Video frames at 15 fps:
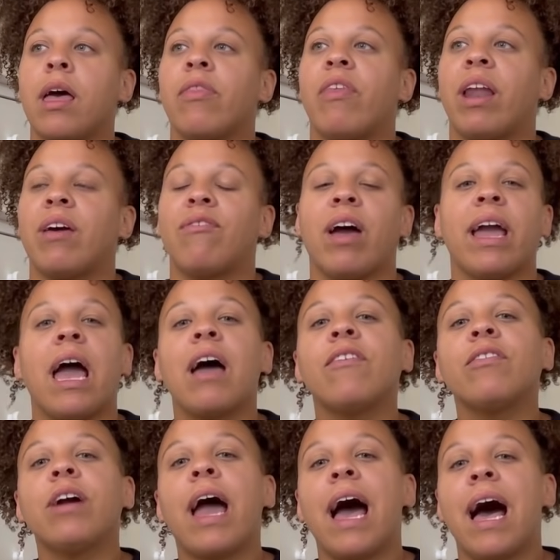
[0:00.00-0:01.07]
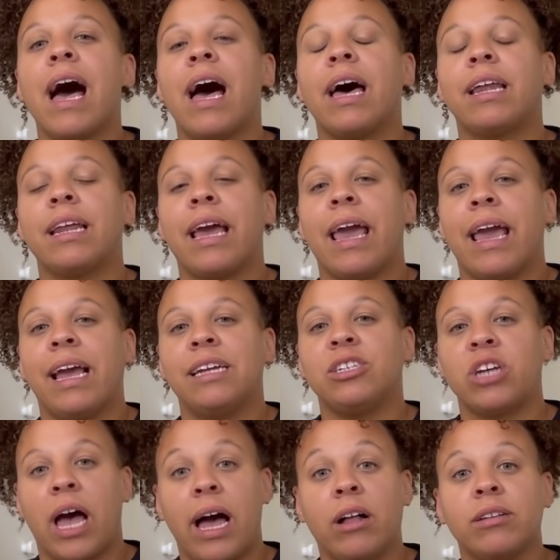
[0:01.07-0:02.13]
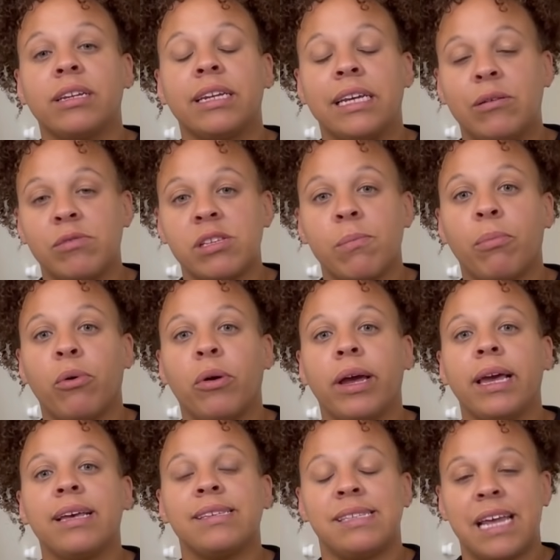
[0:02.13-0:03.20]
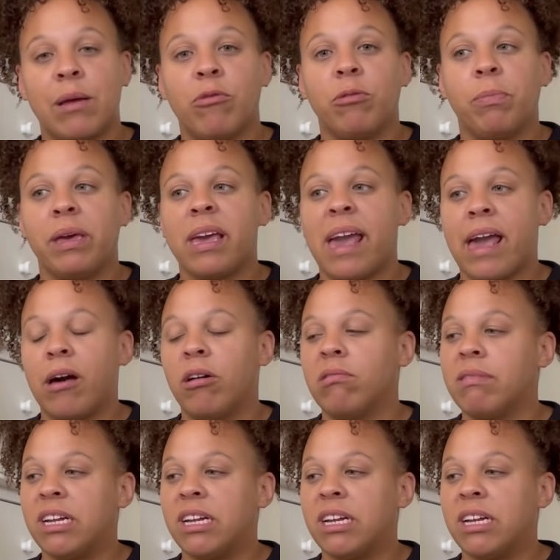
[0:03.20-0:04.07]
that if I ever had a child and he was a boy, his name would be Kale.